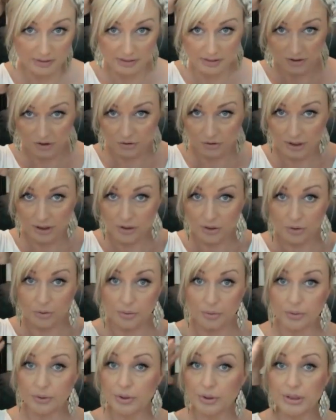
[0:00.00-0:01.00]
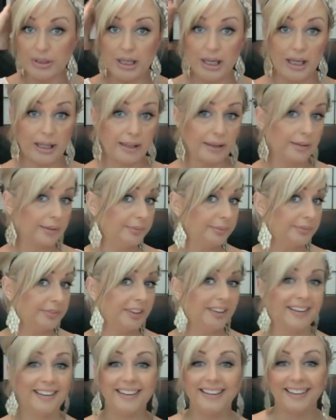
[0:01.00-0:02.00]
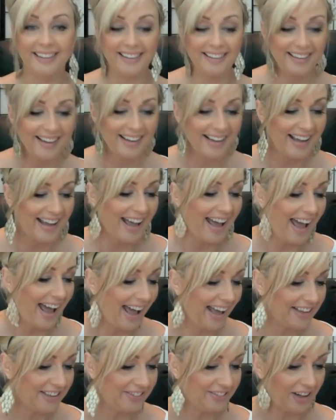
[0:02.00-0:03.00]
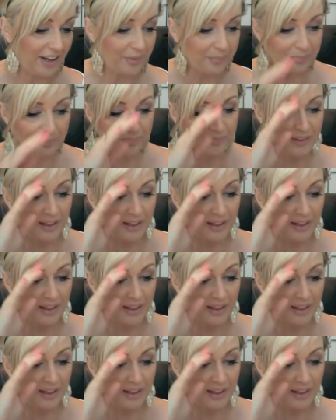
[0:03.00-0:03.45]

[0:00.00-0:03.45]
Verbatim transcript: strange look today. Anyway,